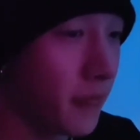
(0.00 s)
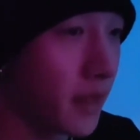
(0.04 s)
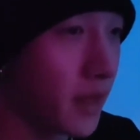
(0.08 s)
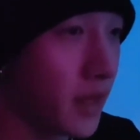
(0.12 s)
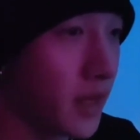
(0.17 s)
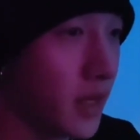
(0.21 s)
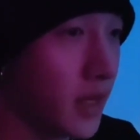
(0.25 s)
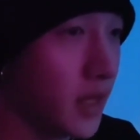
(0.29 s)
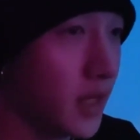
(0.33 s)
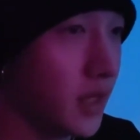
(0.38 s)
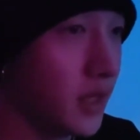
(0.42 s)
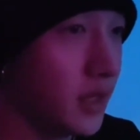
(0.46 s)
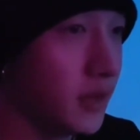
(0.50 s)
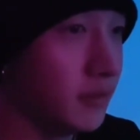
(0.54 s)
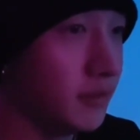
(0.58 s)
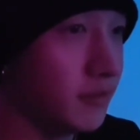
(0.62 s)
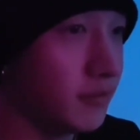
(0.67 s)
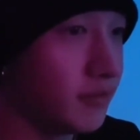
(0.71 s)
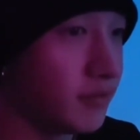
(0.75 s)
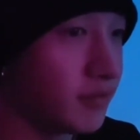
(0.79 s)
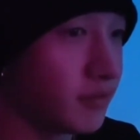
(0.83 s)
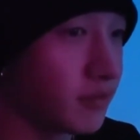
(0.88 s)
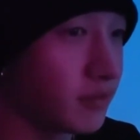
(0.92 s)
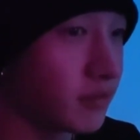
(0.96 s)

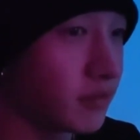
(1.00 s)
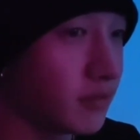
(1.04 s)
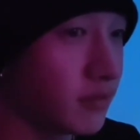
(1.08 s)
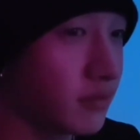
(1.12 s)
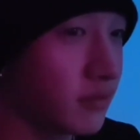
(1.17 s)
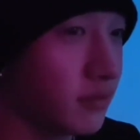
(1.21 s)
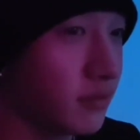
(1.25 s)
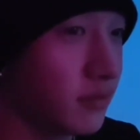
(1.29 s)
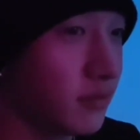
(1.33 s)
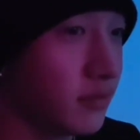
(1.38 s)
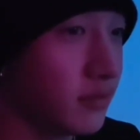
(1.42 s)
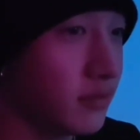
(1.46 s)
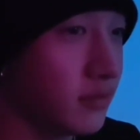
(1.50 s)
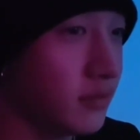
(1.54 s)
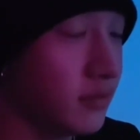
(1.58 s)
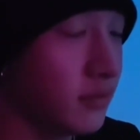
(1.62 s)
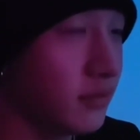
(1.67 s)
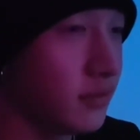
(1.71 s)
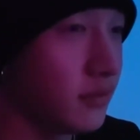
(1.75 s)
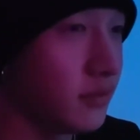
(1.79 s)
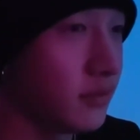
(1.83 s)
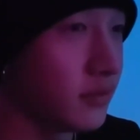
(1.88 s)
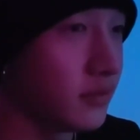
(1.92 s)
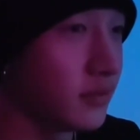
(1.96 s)

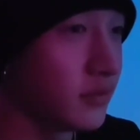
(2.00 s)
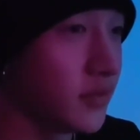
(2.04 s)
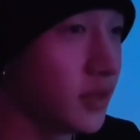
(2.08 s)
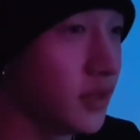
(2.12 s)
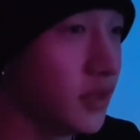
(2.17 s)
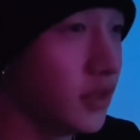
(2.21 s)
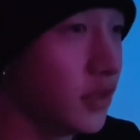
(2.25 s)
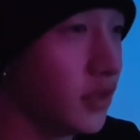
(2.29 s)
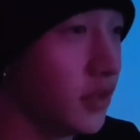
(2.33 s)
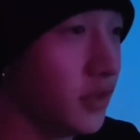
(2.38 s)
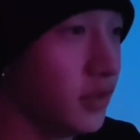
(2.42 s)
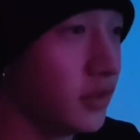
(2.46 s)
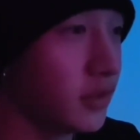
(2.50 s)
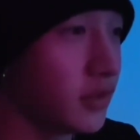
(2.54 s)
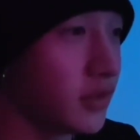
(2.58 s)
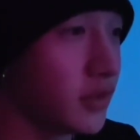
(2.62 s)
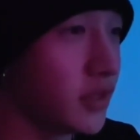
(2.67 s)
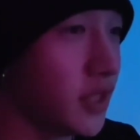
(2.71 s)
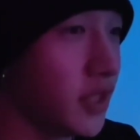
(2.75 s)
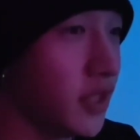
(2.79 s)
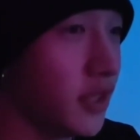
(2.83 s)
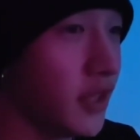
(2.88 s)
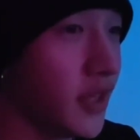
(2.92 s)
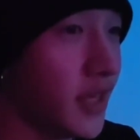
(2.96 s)
you know,
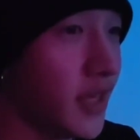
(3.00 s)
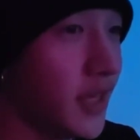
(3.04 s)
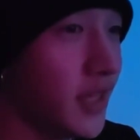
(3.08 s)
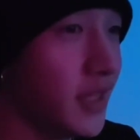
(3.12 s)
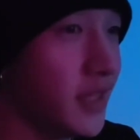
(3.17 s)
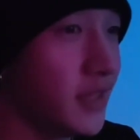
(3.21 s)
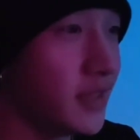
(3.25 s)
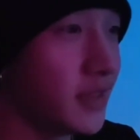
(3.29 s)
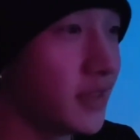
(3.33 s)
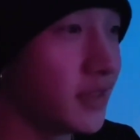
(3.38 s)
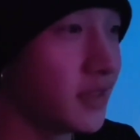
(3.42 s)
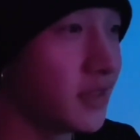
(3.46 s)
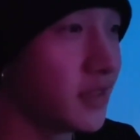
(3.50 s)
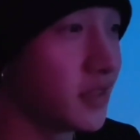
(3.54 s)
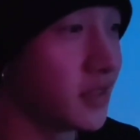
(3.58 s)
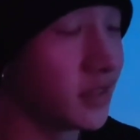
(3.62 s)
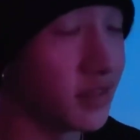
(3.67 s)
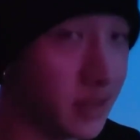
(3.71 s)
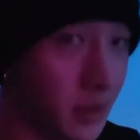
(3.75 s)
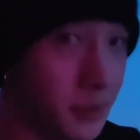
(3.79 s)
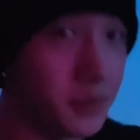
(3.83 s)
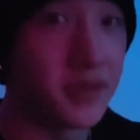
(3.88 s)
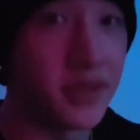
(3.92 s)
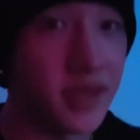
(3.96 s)
can you guys just
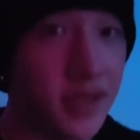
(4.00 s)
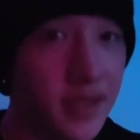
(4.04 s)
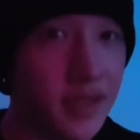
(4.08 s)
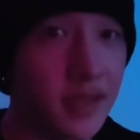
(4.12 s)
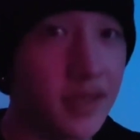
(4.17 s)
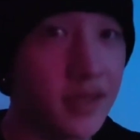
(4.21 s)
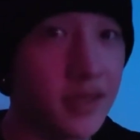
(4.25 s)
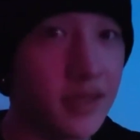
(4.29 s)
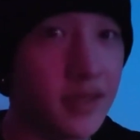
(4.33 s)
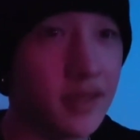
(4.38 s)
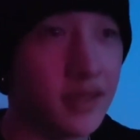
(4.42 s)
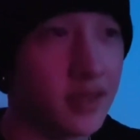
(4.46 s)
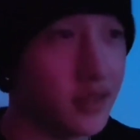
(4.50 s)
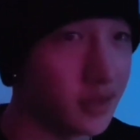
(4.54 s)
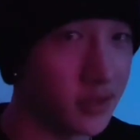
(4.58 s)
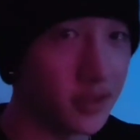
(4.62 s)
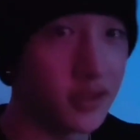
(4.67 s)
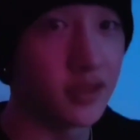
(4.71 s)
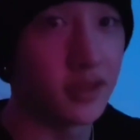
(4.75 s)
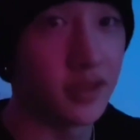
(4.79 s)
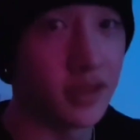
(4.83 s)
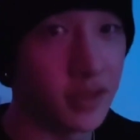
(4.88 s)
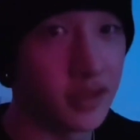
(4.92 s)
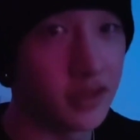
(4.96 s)
lip sync the
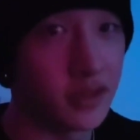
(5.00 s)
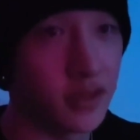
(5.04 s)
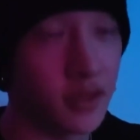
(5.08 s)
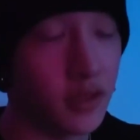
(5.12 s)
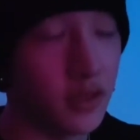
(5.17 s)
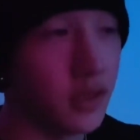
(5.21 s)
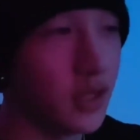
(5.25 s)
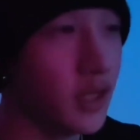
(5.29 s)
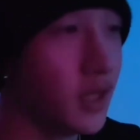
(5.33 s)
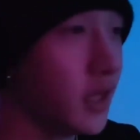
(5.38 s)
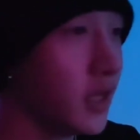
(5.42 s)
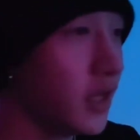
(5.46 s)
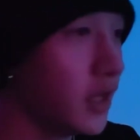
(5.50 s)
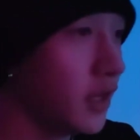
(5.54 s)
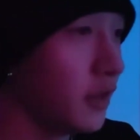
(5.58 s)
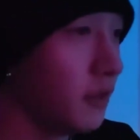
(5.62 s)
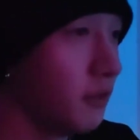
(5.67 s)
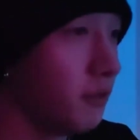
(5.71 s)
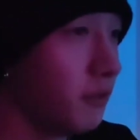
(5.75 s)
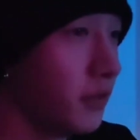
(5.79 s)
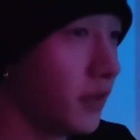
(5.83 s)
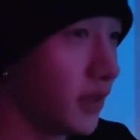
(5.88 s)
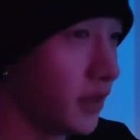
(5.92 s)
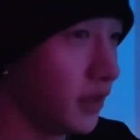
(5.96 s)
song?
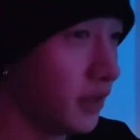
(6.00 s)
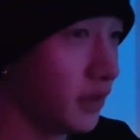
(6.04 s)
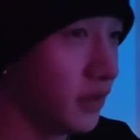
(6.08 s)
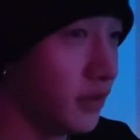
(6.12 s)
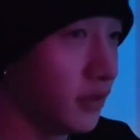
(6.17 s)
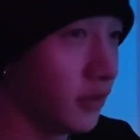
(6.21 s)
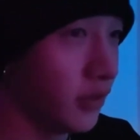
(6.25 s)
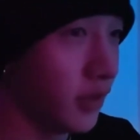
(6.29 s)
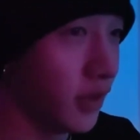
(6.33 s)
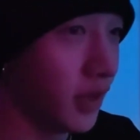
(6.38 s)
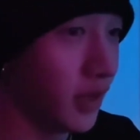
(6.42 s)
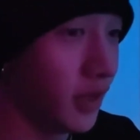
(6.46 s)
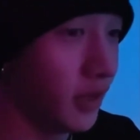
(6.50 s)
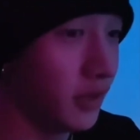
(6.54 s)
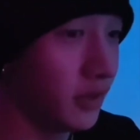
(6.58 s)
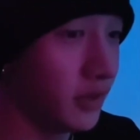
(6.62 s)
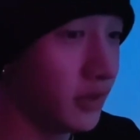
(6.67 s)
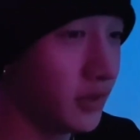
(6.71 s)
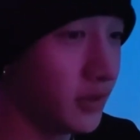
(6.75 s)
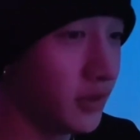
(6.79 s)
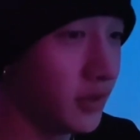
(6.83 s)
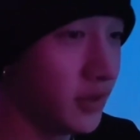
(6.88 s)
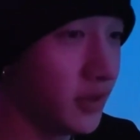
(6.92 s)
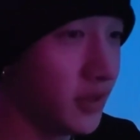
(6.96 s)
But you know,
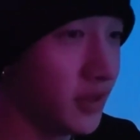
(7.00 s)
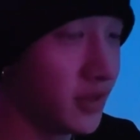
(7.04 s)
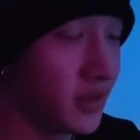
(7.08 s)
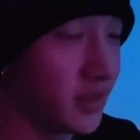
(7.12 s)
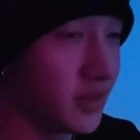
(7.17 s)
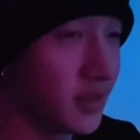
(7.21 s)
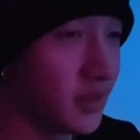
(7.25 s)
it